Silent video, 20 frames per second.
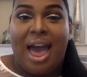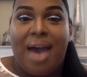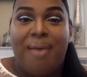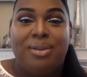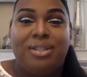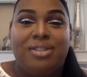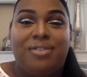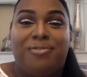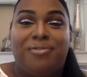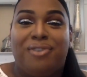I
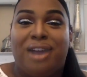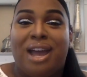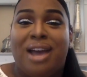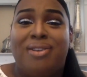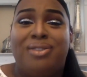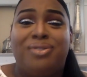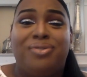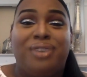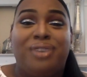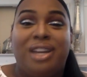was free. I
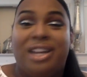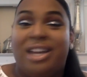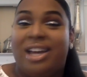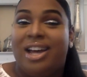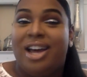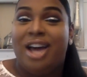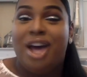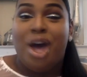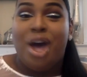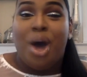was free
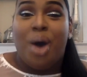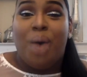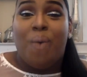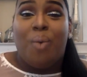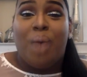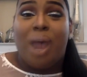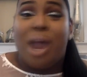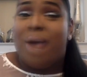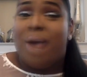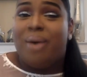to
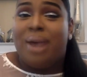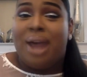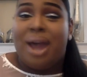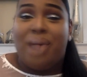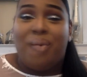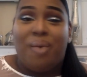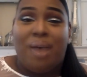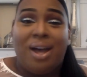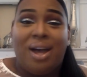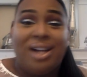wear what I
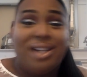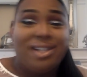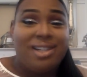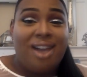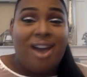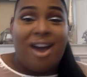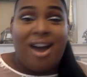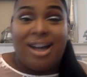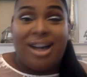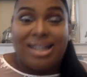want,
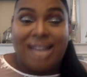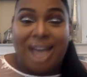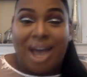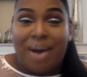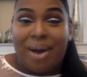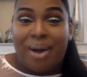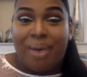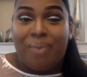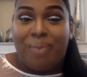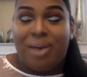talk how
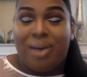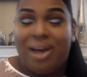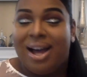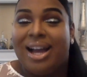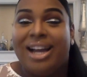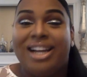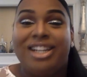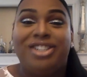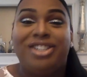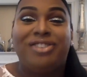I
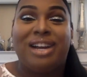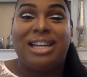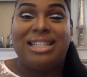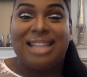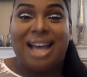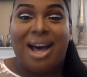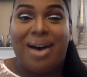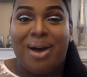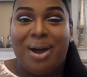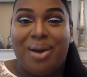want, dress
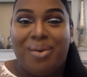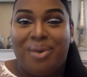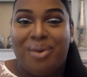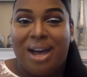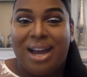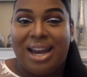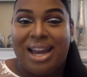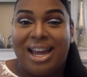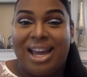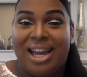how I
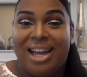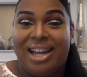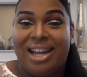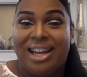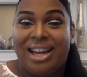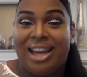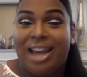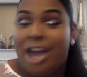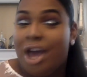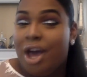
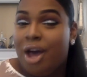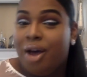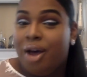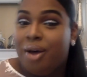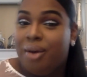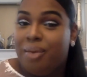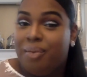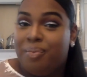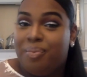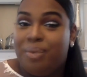wanted,
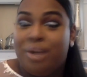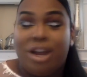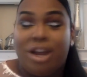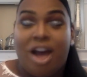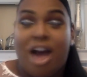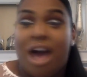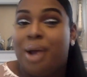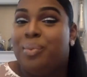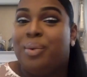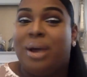put
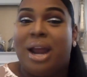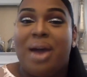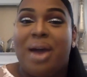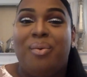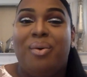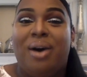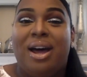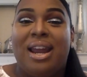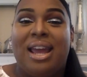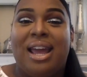on what I
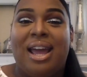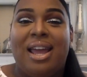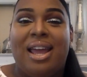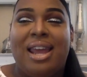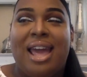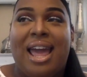wanted.